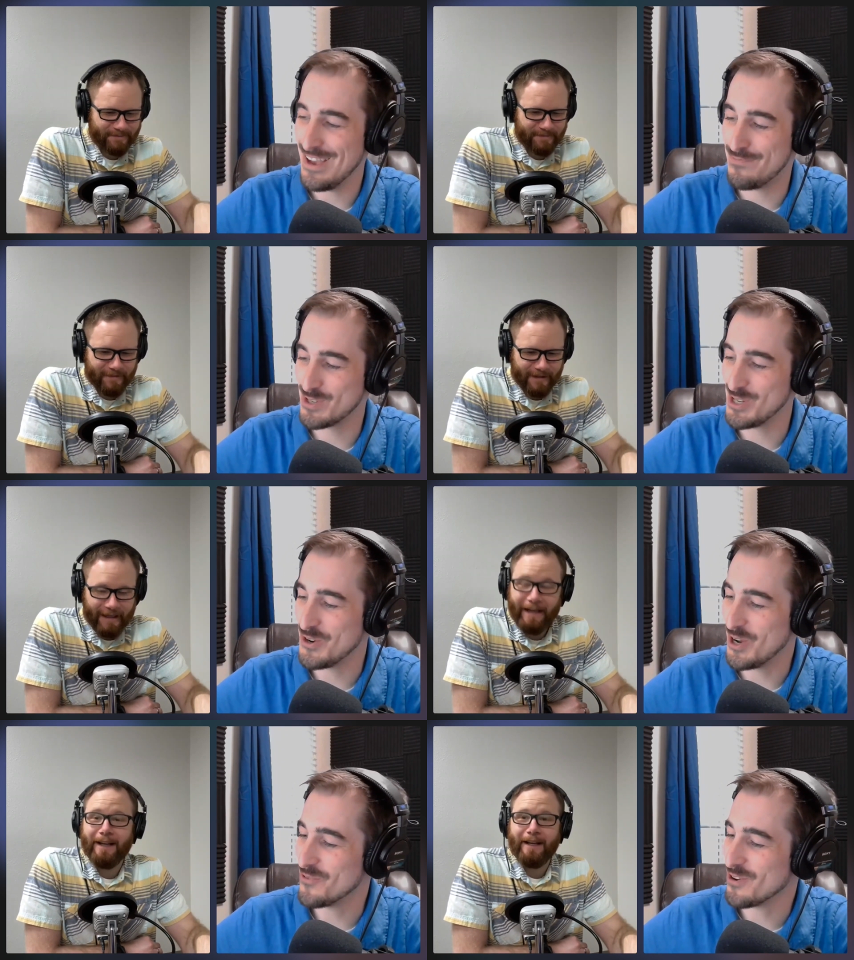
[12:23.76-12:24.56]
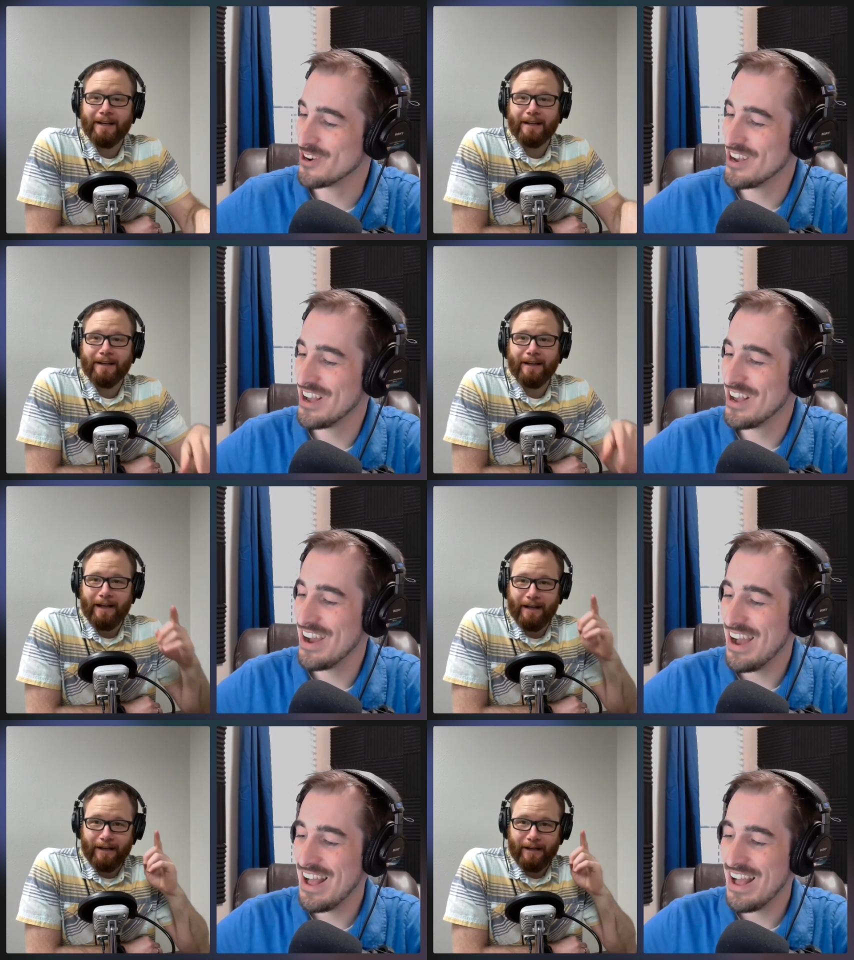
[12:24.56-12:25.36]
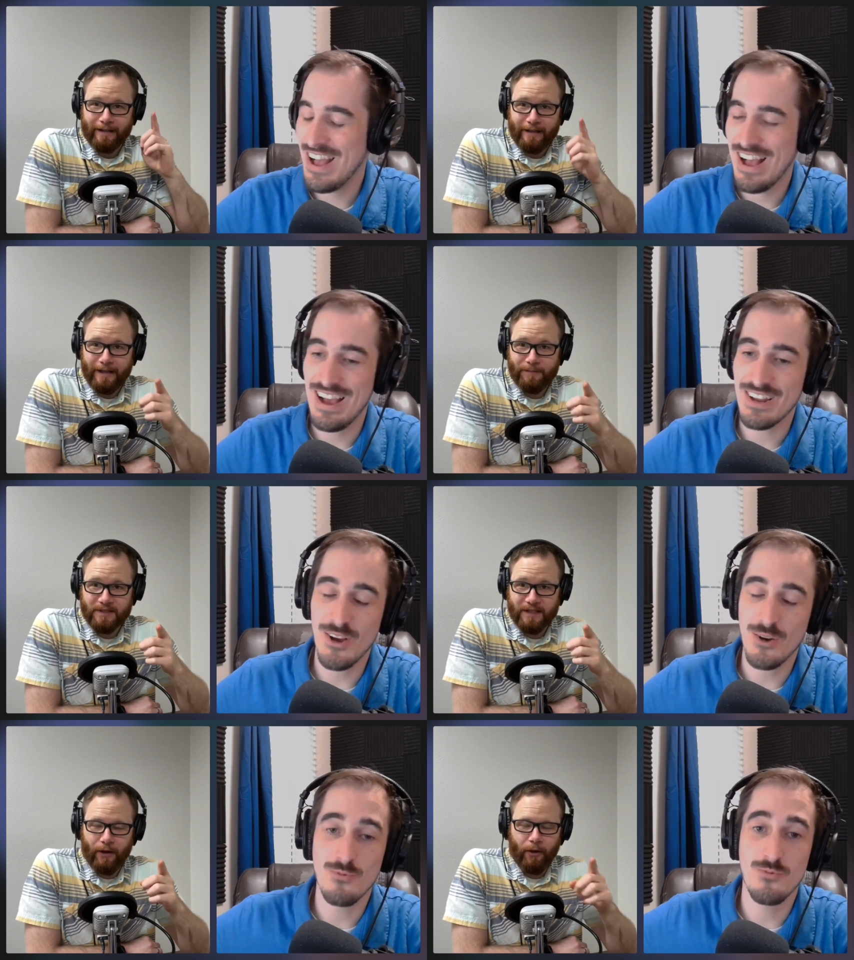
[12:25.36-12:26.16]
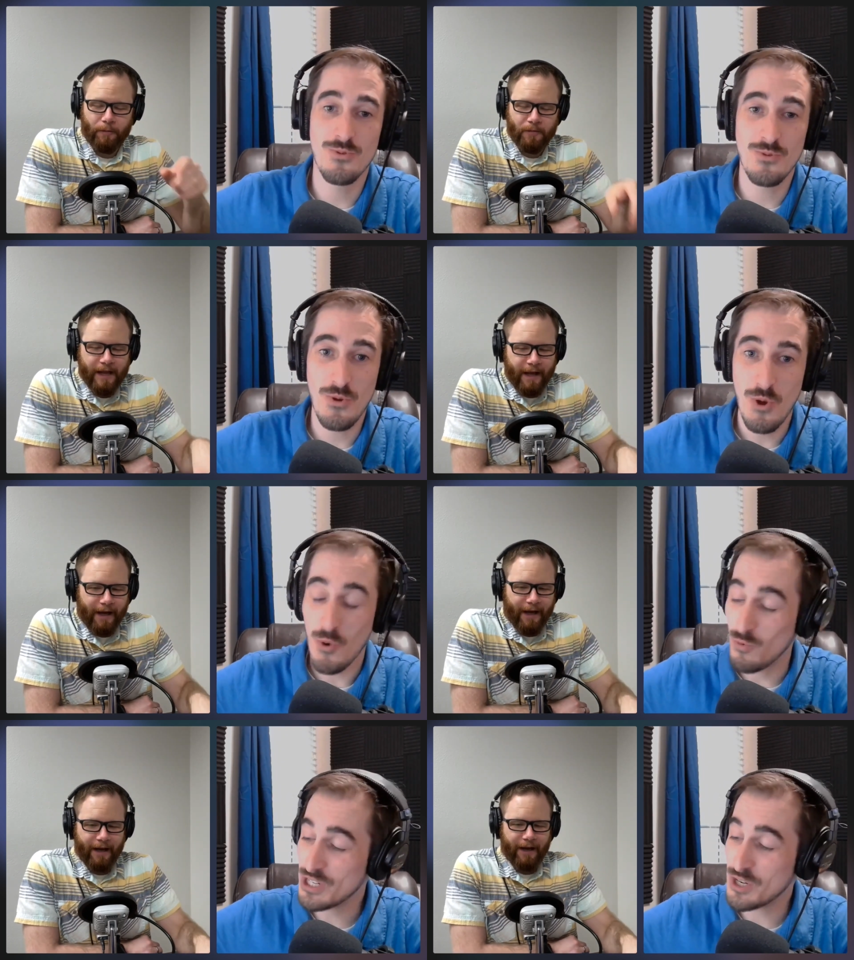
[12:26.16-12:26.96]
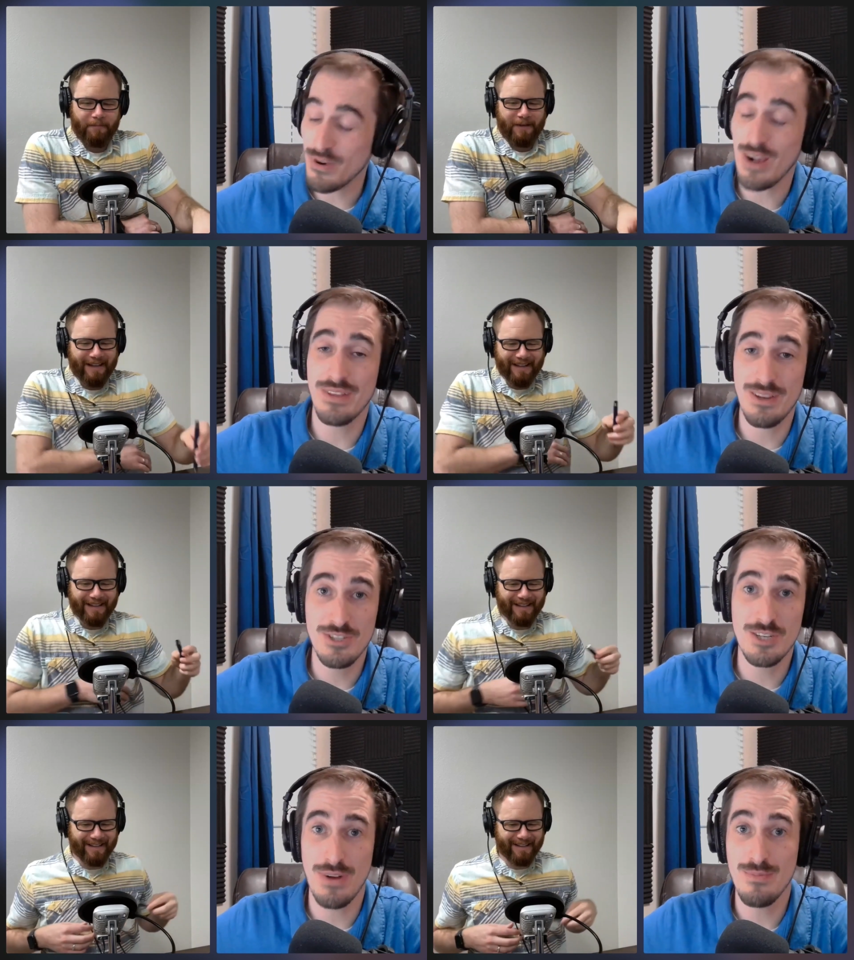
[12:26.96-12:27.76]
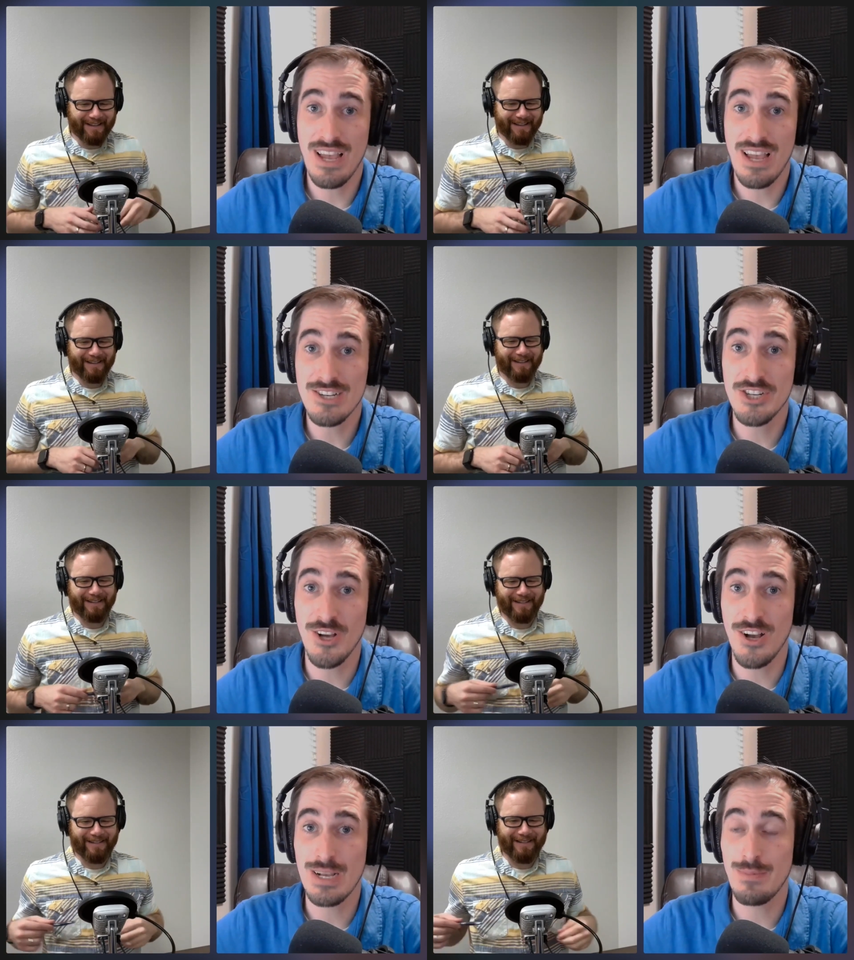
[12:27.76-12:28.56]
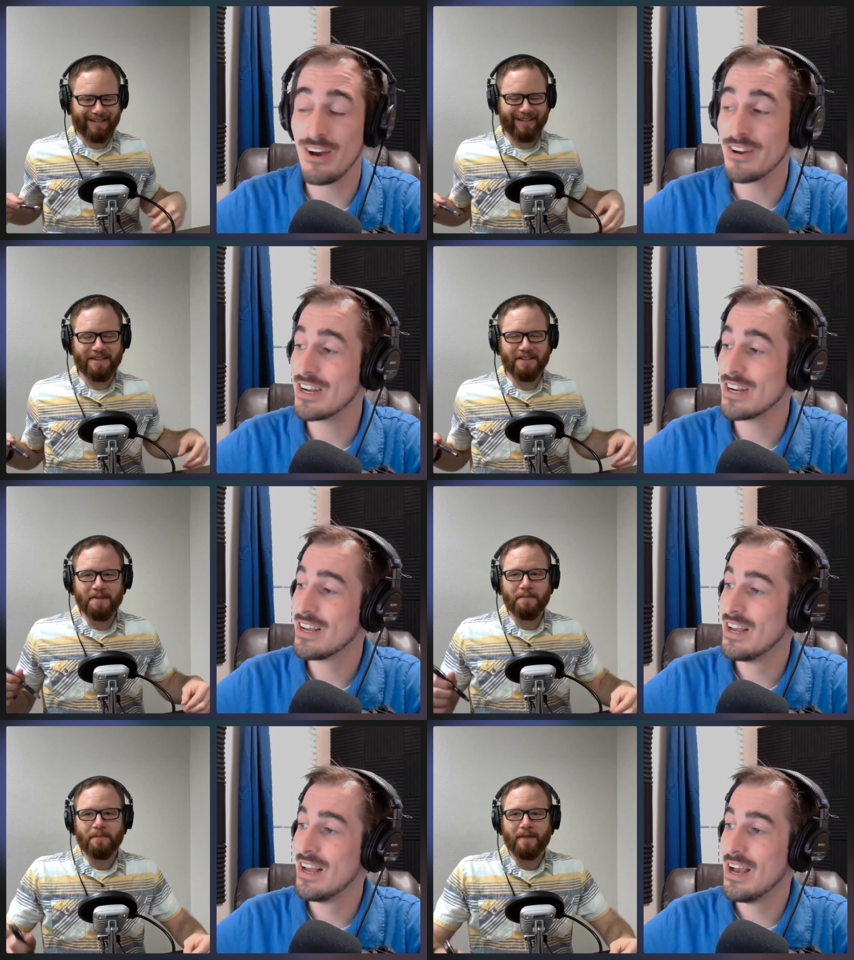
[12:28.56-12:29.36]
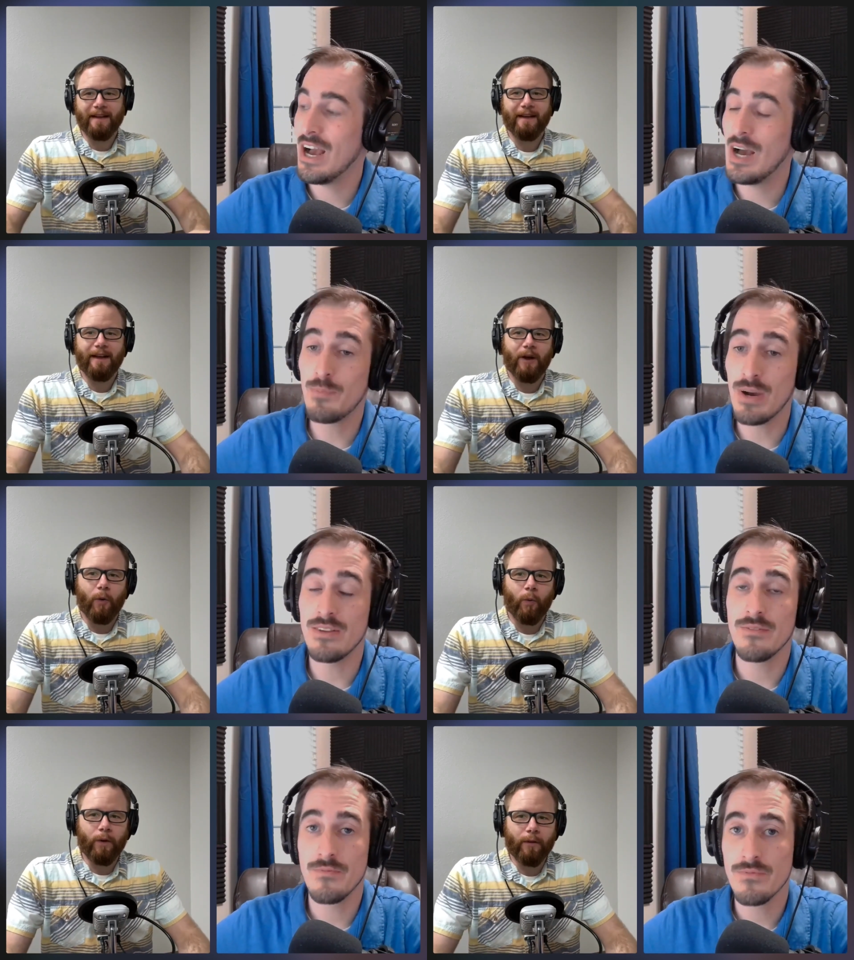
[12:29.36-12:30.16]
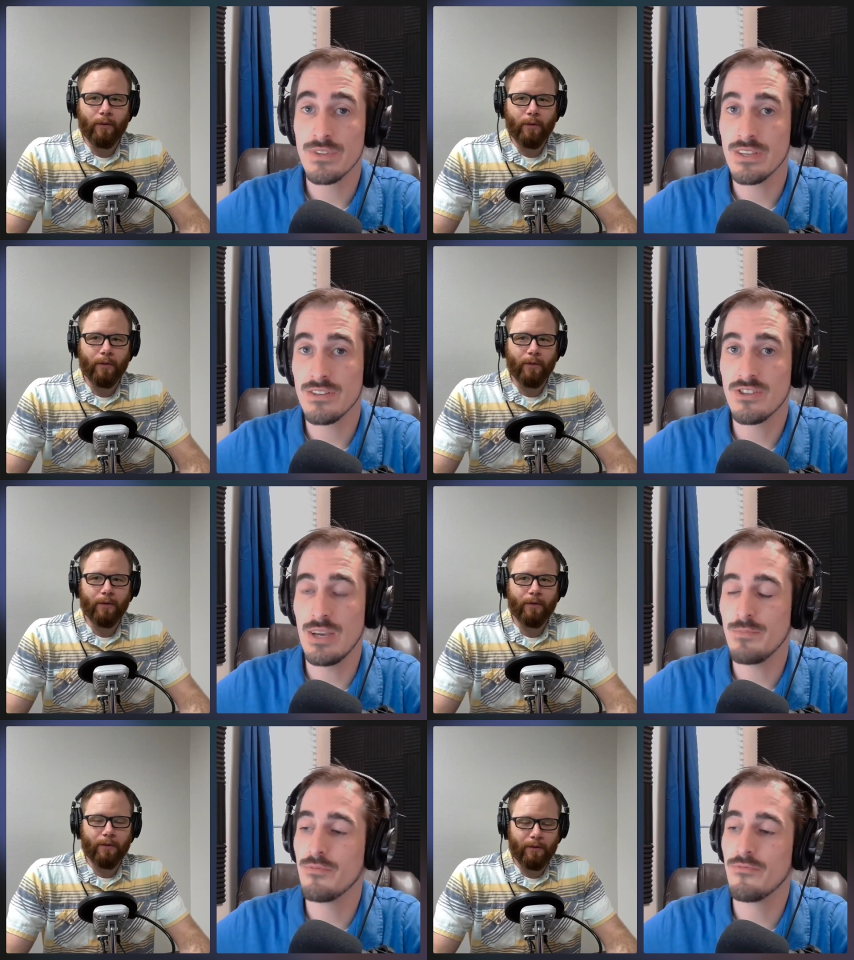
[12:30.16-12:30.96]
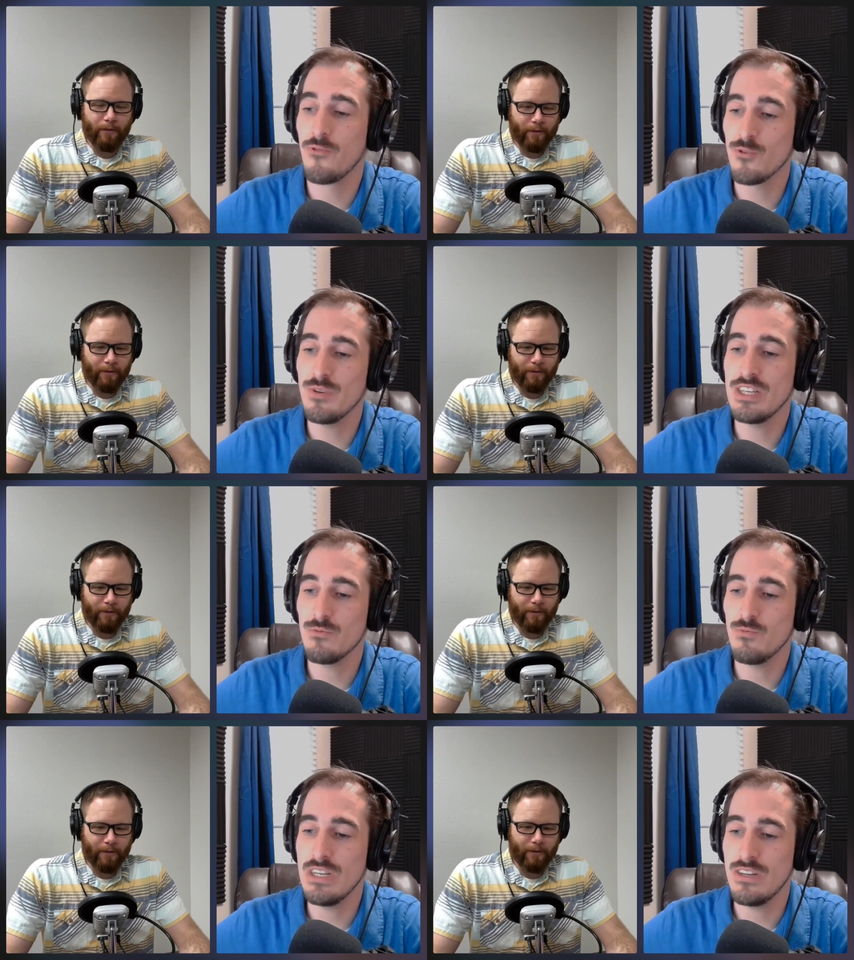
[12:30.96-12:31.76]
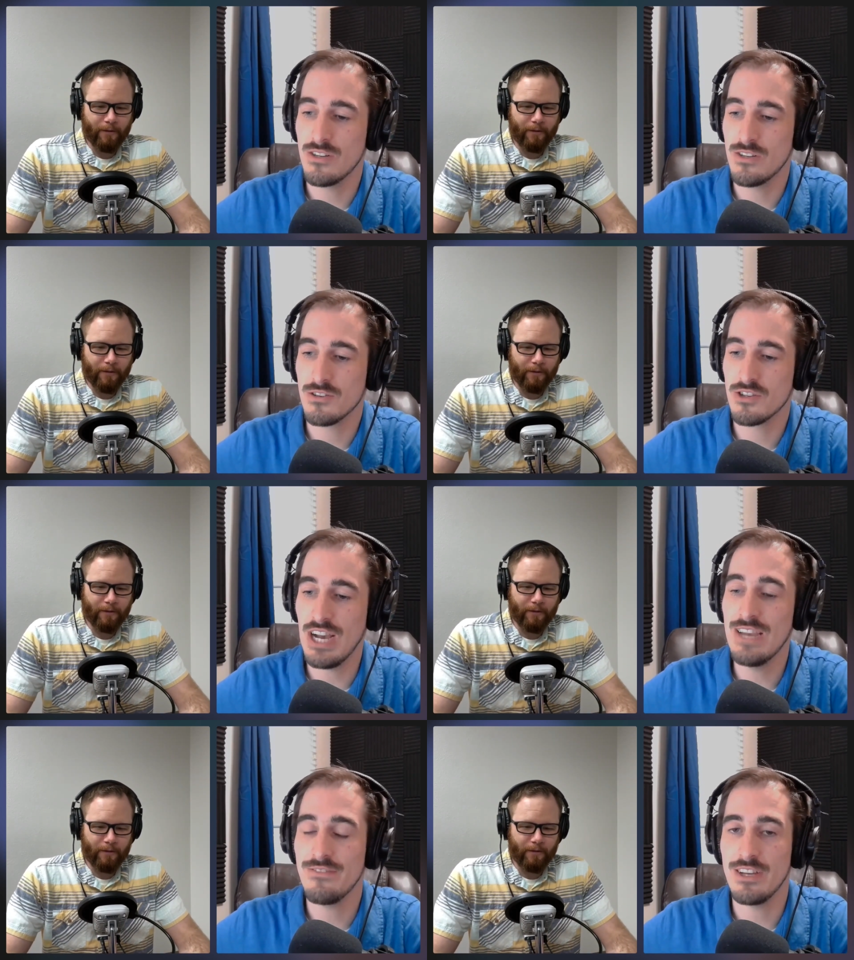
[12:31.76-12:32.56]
Speaker 1: Episode over. Uh, no, um, we should probably we should probably actually talk about it. Uh, but w- Sam, before we we dive